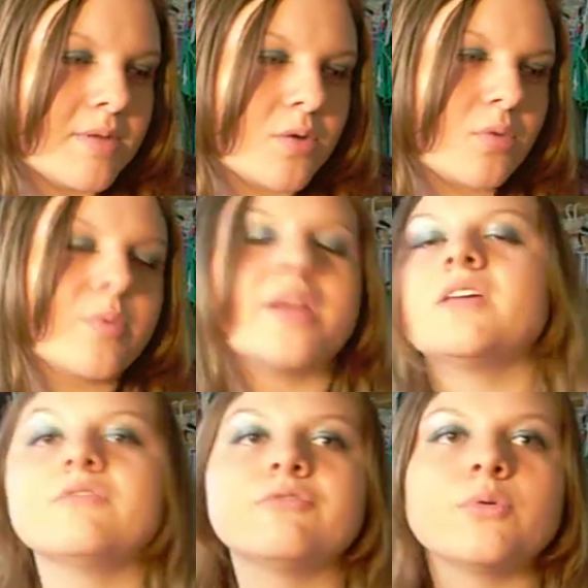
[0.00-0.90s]
they were
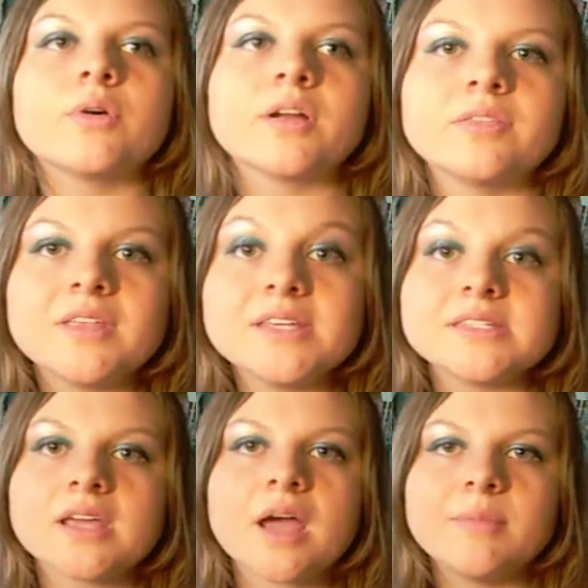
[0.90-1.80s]
waiting for these
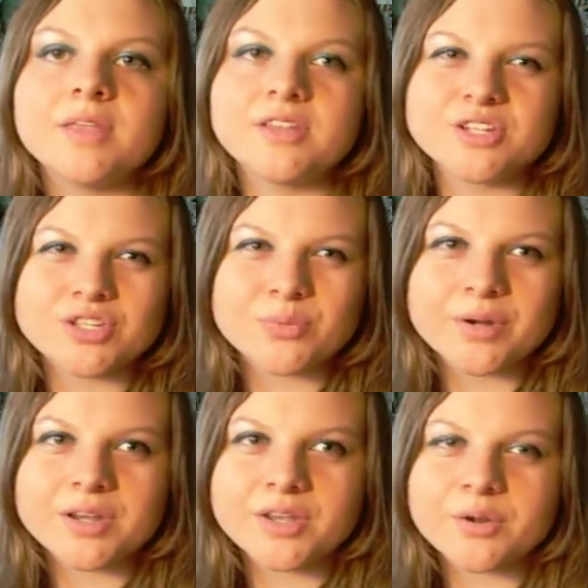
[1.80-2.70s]
to come in. They just didn't
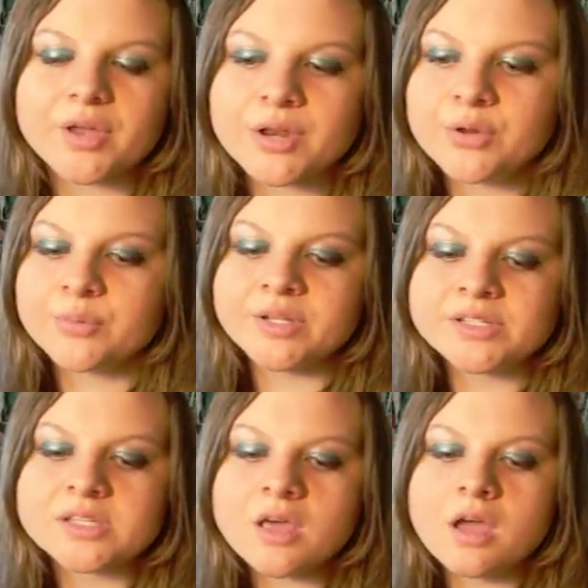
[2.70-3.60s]
want to you know get new
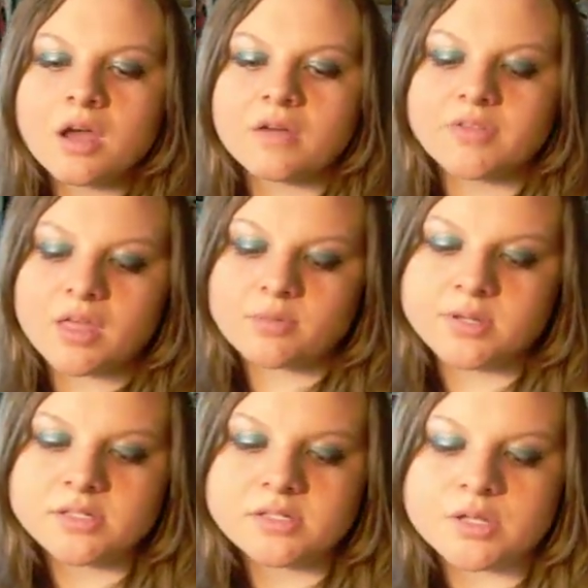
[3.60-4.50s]
ones of the other
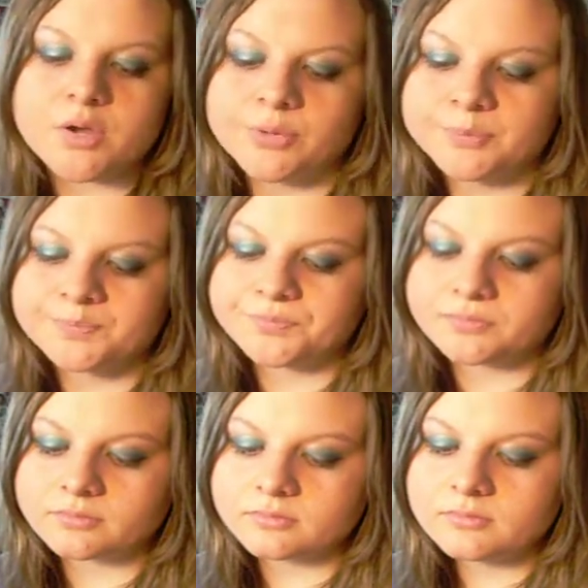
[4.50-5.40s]
ones. So
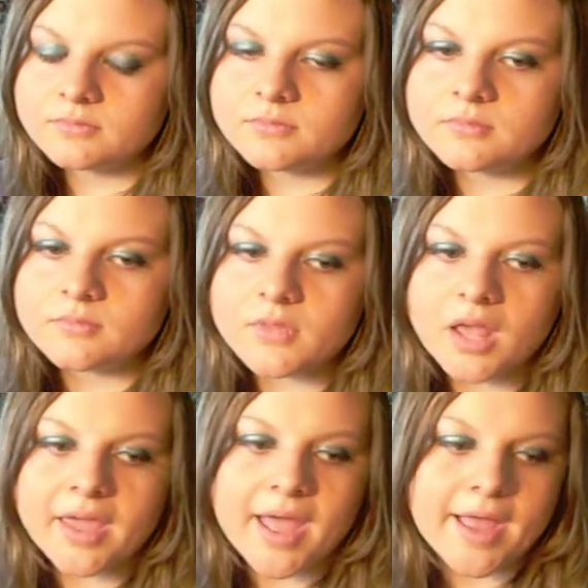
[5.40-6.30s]

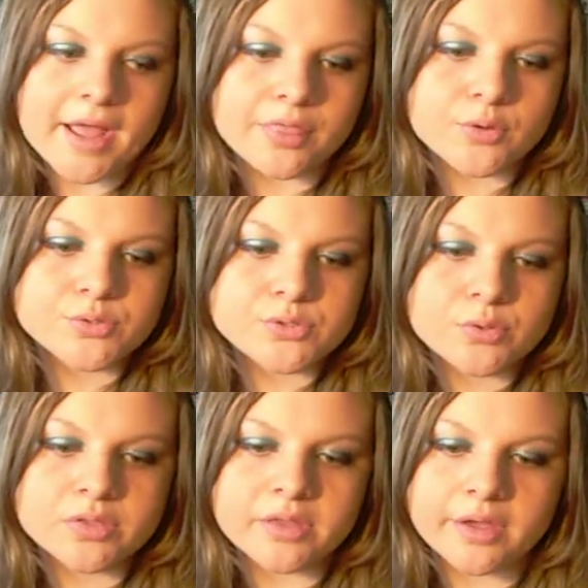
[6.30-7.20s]
yeah, I got those two
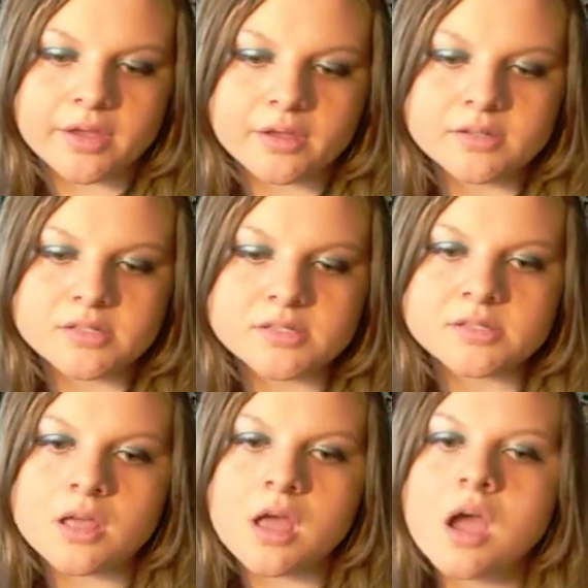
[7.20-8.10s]
things.
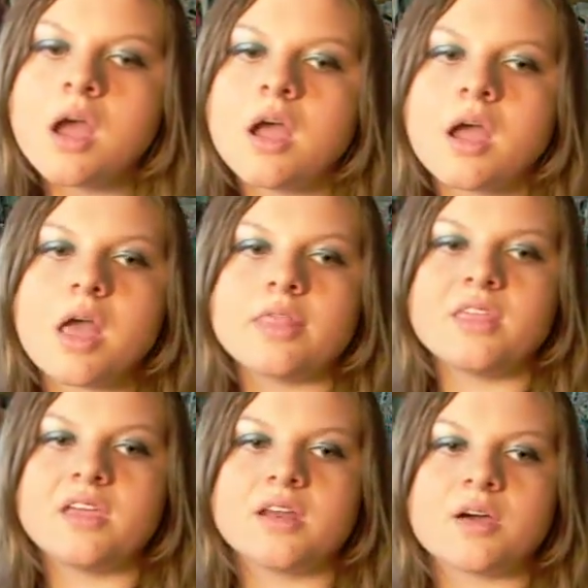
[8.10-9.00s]
And
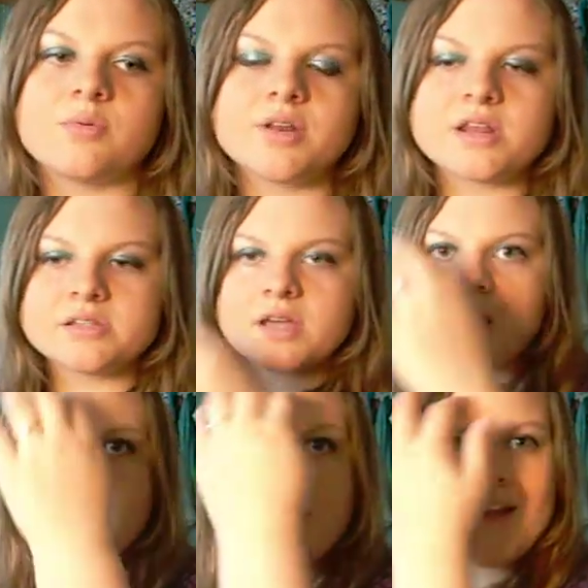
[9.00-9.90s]
then I wanted to
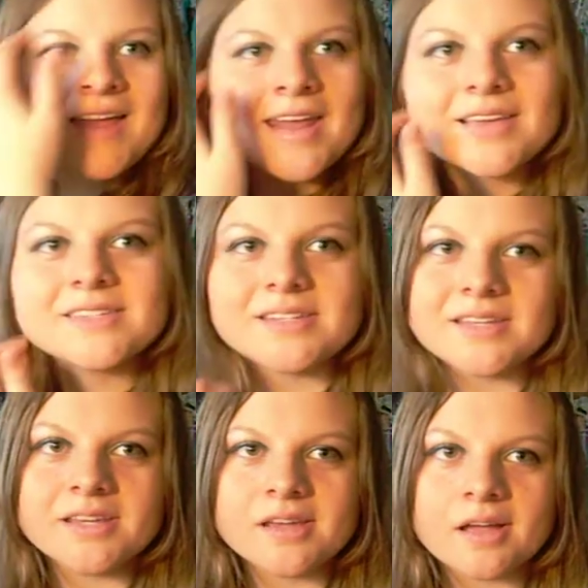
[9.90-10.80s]
talk about
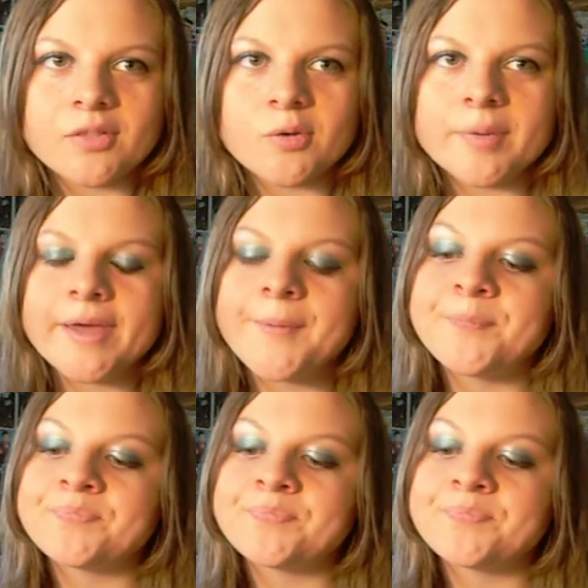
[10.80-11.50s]
NXT a little bit.